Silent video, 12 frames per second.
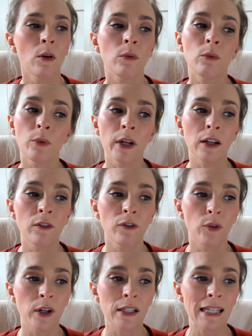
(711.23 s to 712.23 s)

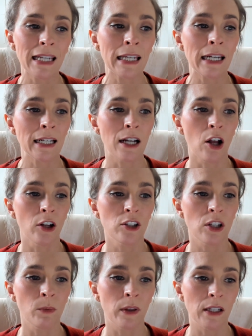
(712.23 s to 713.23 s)
Reinforcing and
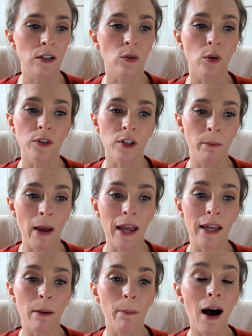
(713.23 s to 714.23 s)
acknowledging when these goals are
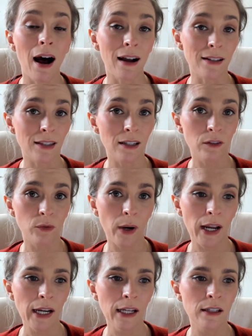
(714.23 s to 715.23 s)
met in a positive
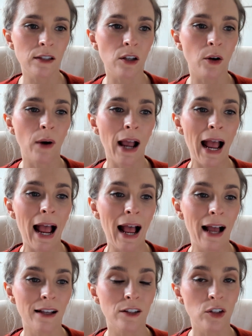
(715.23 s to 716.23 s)
way. So,
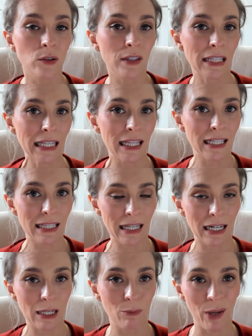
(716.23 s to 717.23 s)
as you see the
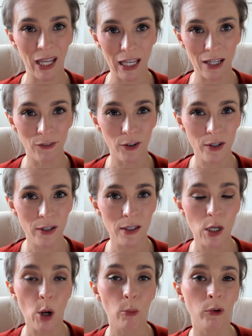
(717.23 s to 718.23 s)
study
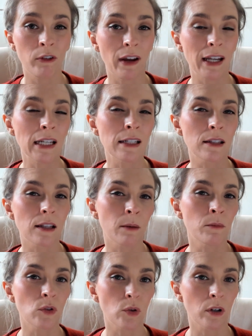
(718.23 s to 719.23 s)
behaviors, providing
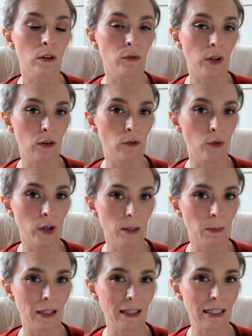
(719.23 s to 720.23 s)
some sort of
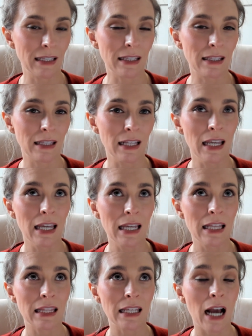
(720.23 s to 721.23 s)
reinforcement. This is the